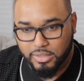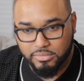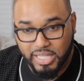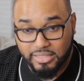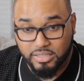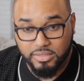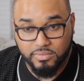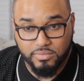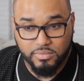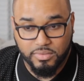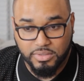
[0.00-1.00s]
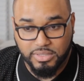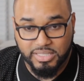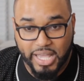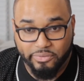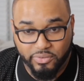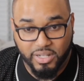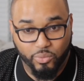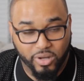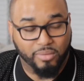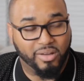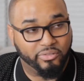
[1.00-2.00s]
That's definitely
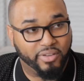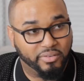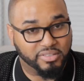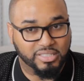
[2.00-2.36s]
one of my favorites.